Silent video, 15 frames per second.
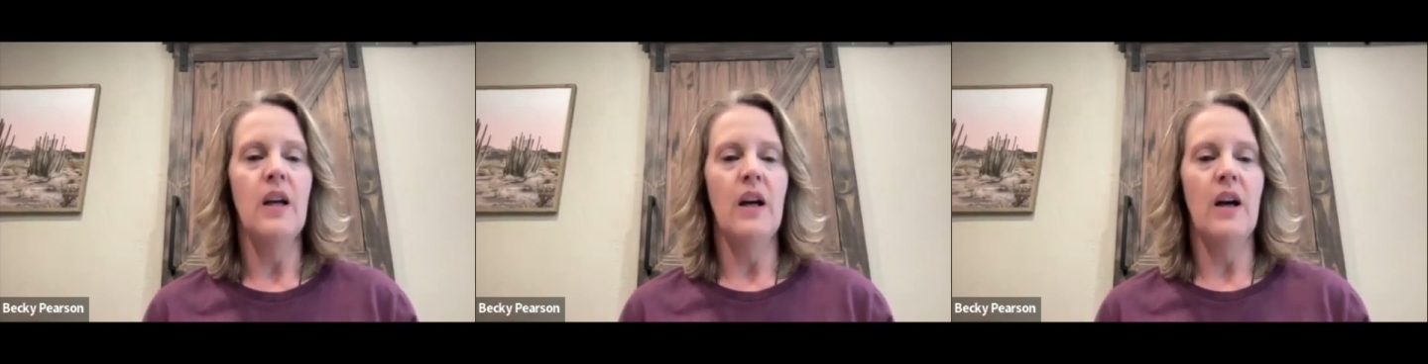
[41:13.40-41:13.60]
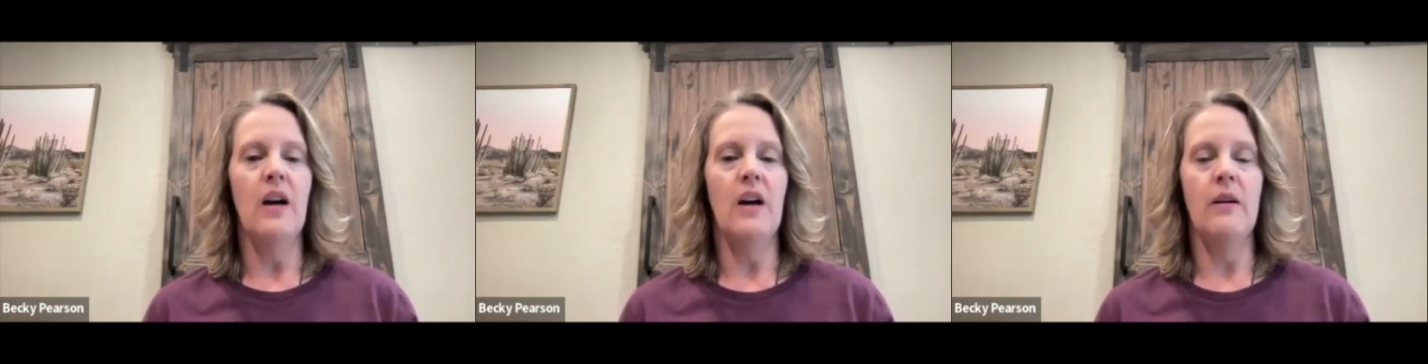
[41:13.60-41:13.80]

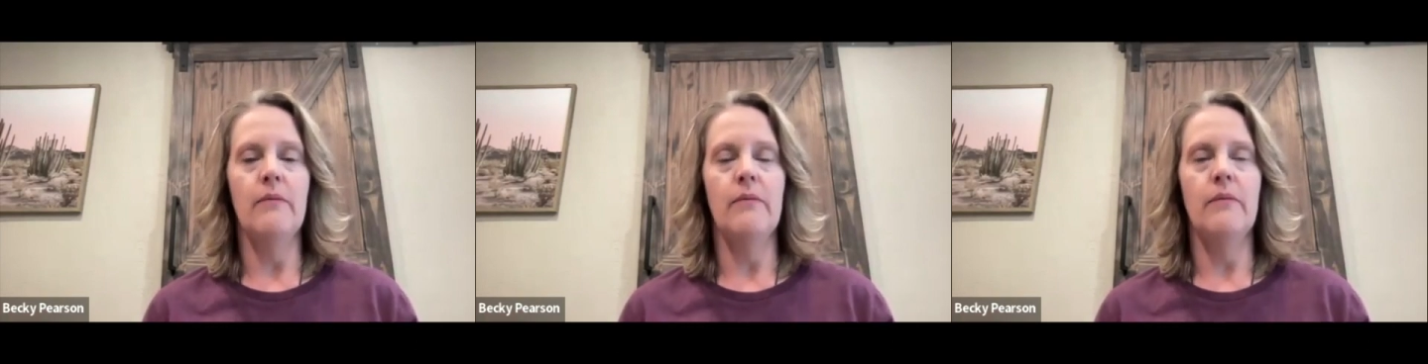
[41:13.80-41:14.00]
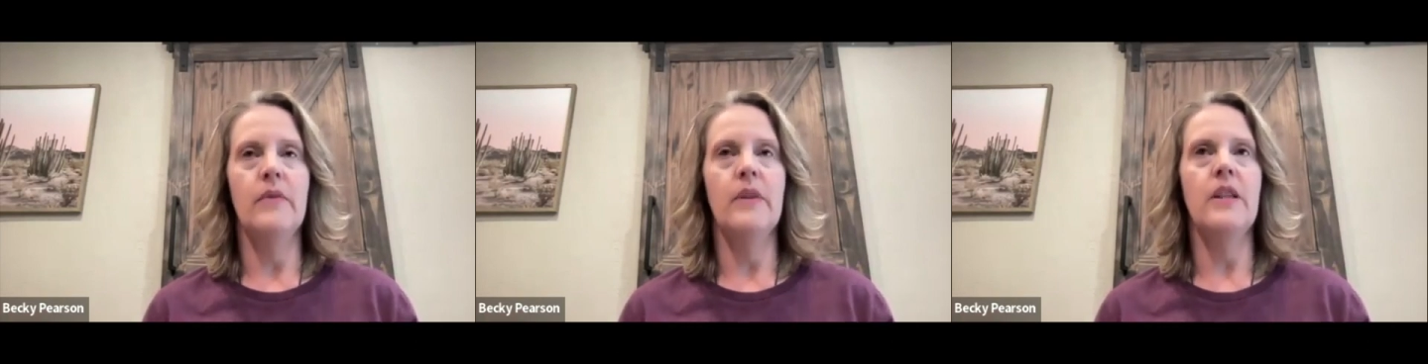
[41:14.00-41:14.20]

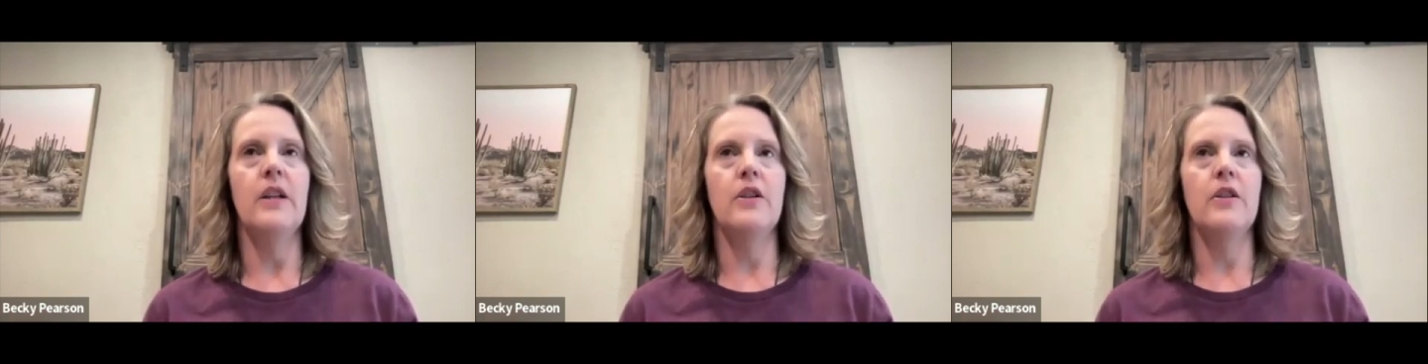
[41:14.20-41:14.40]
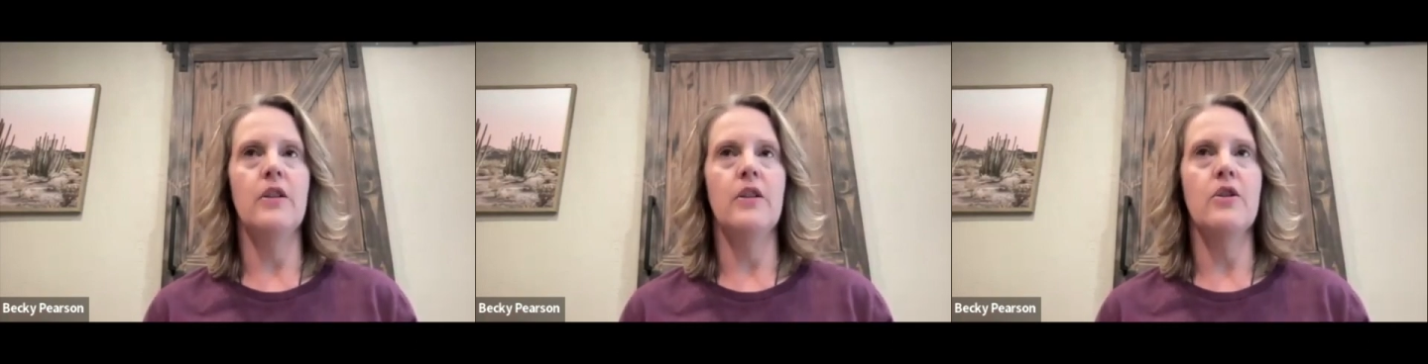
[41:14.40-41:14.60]

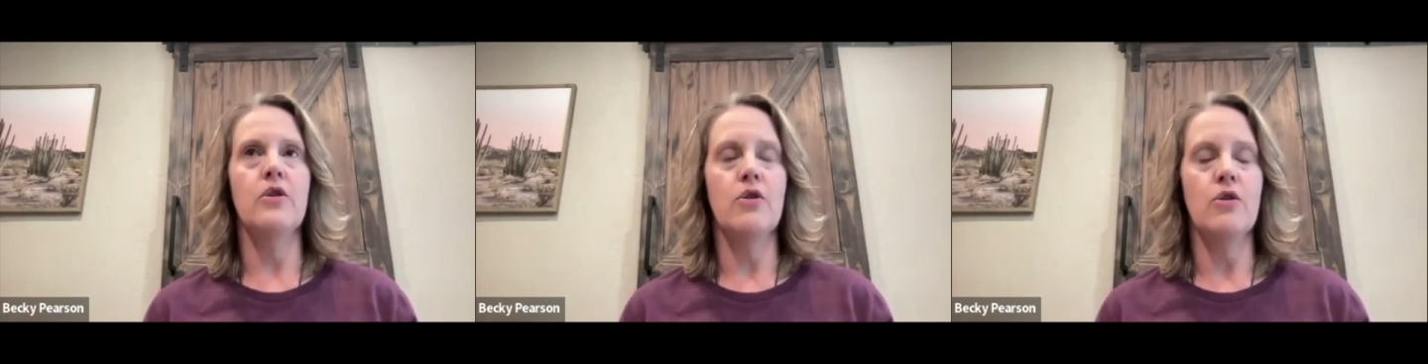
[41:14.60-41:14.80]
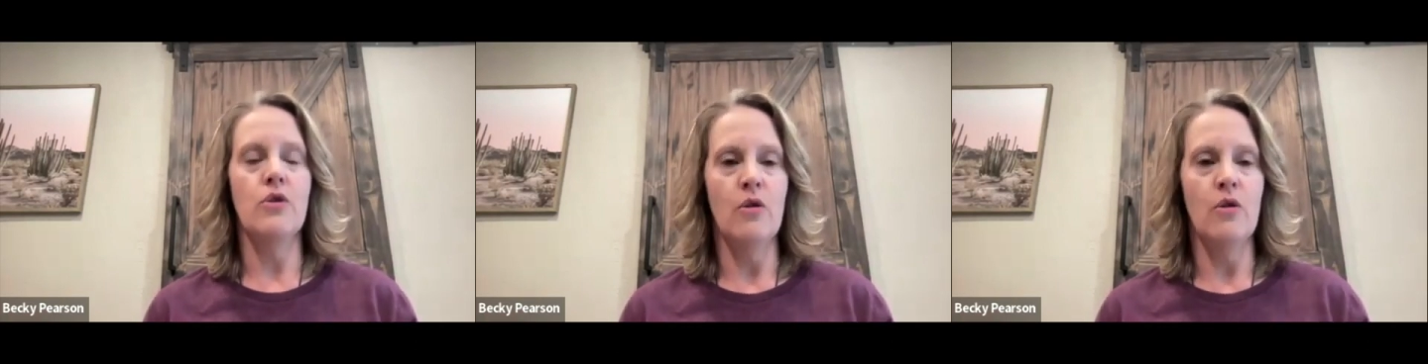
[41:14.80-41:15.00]
There is
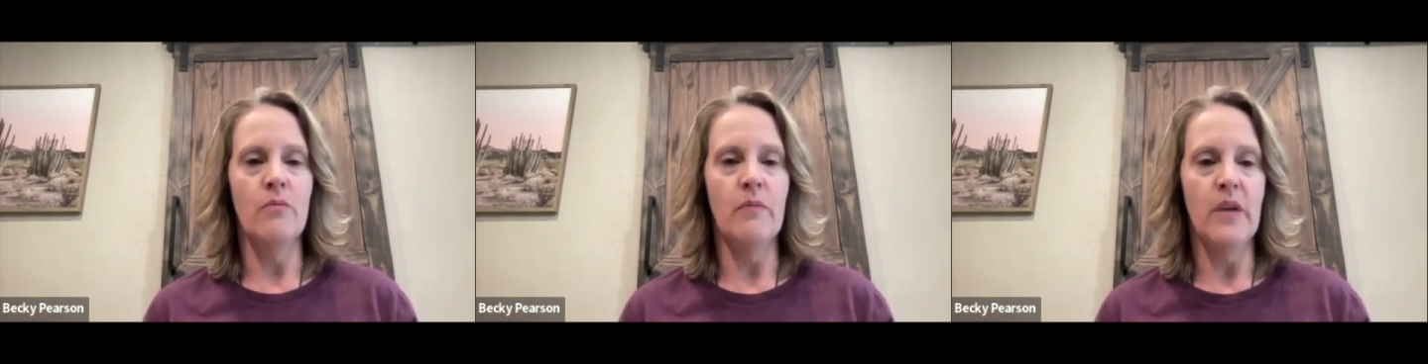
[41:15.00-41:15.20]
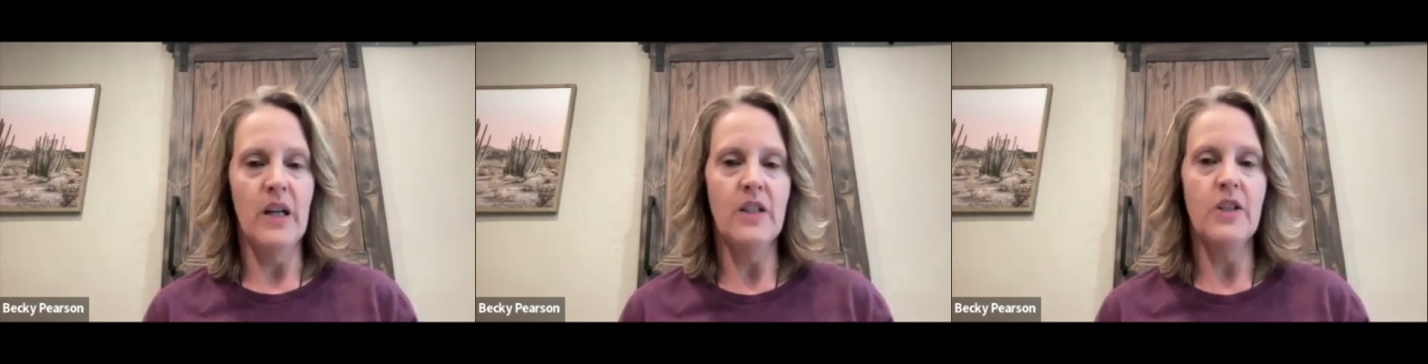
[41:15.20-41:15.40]
so
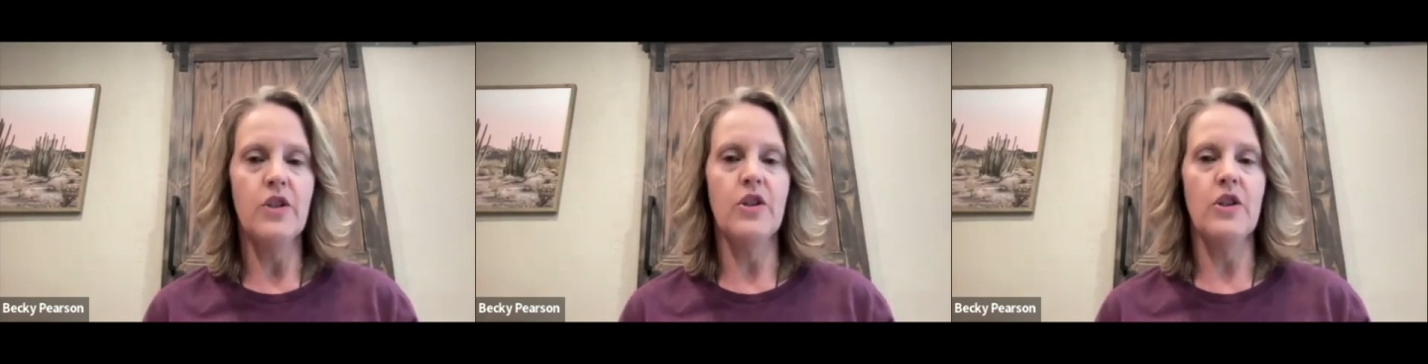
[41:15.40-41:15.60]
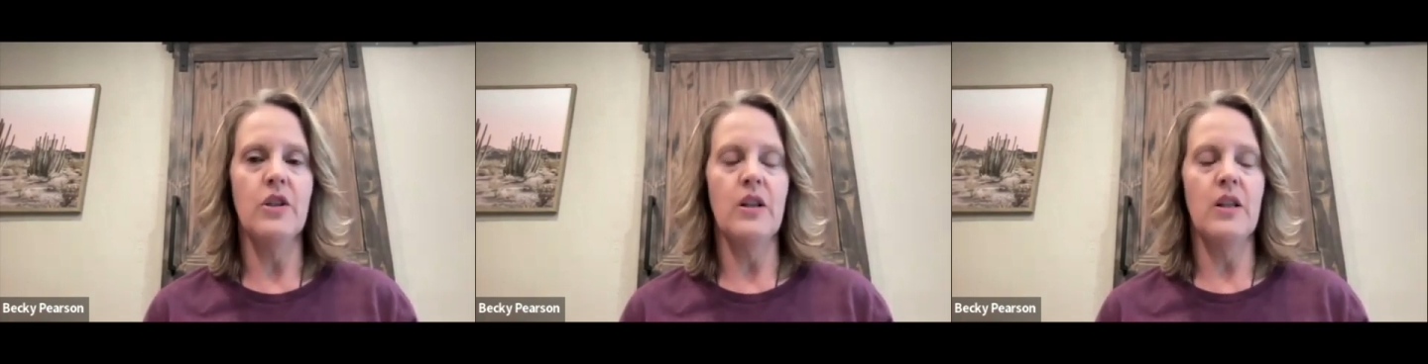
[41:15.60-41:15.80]

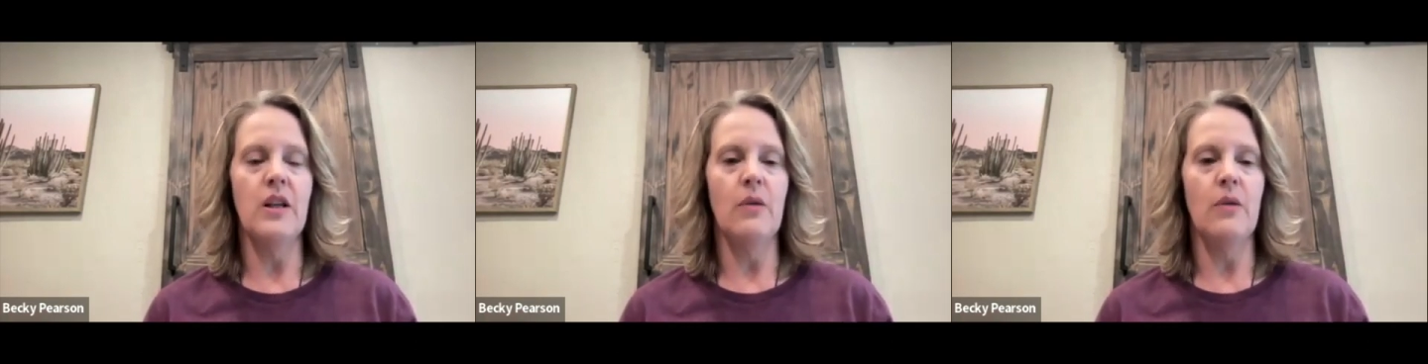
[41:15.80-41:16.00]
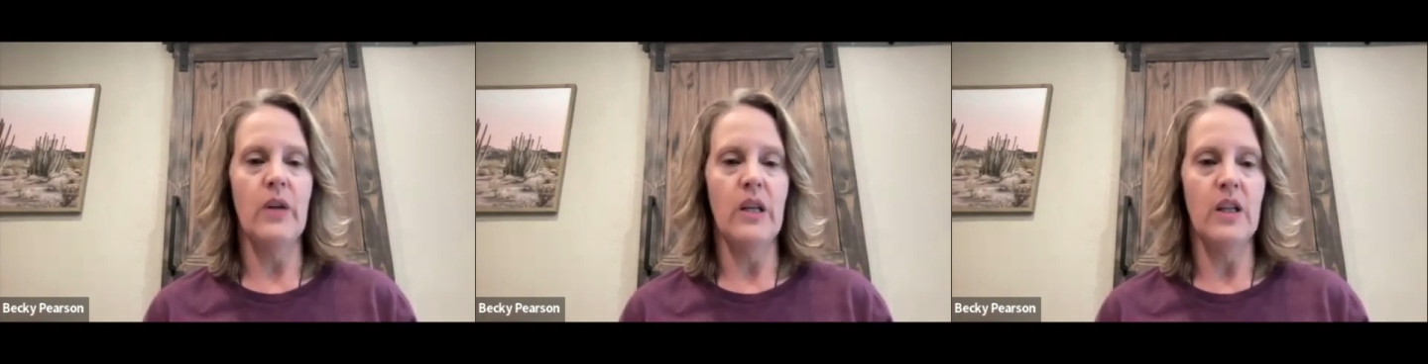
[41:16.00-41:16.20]
much
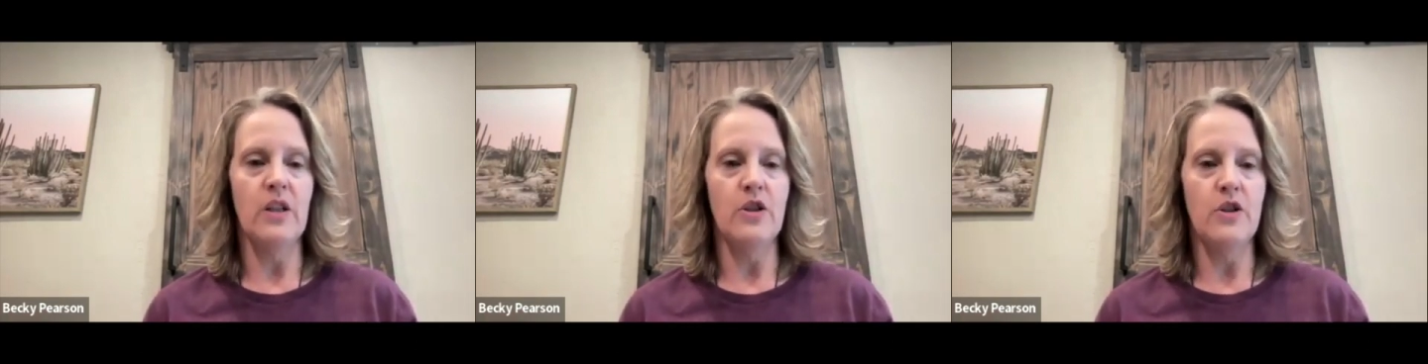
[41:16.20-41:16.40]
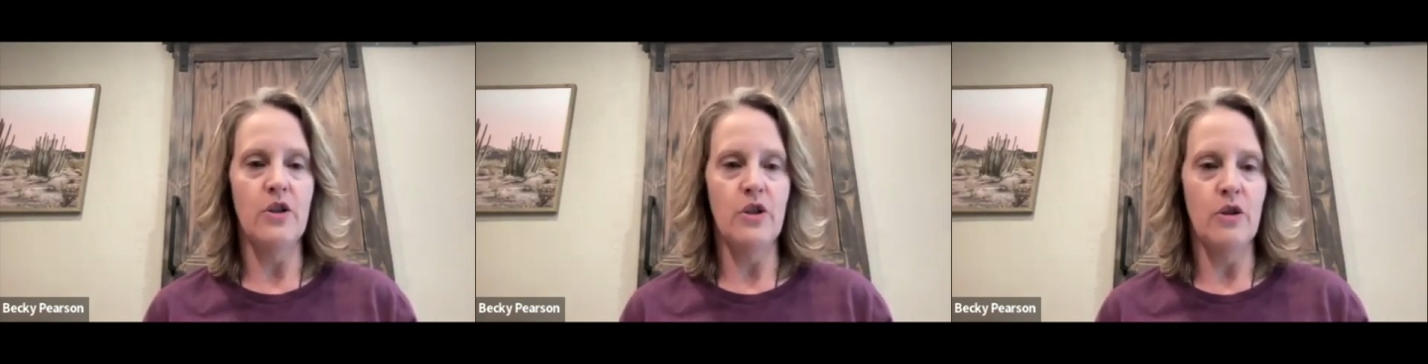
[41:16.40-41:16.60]
that we
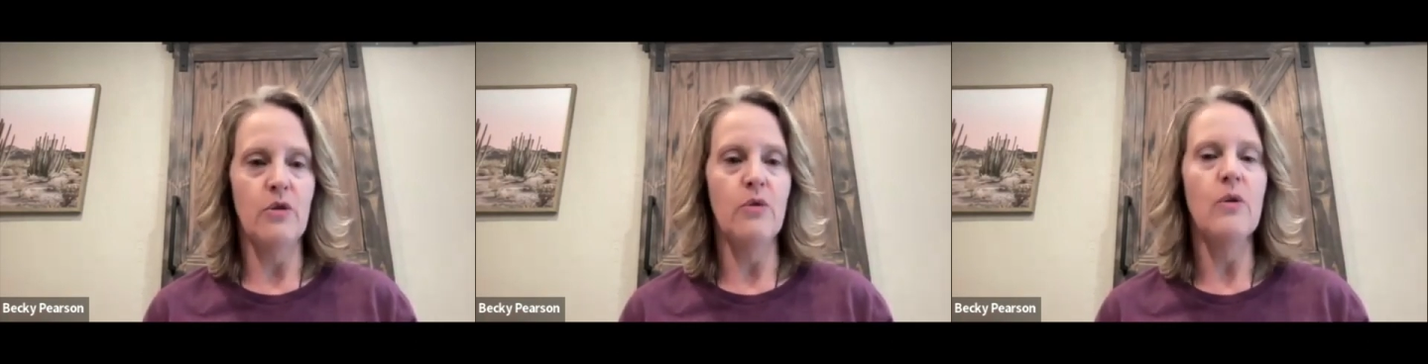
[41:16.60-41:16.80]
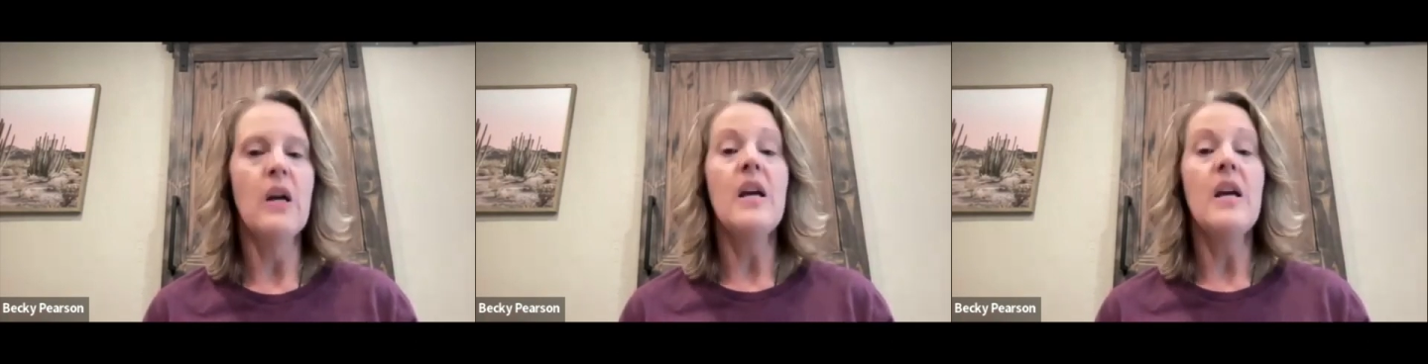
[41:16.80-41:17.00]
can
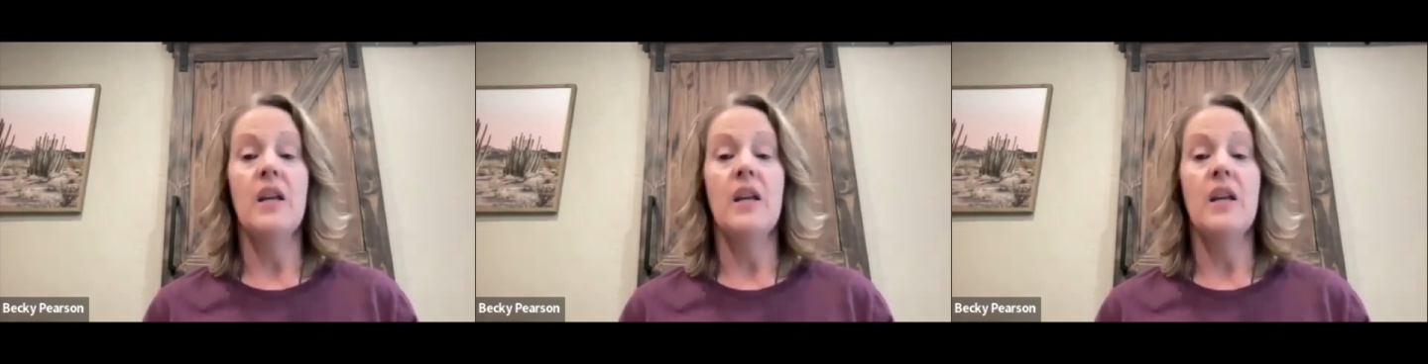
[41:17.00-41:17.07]
do.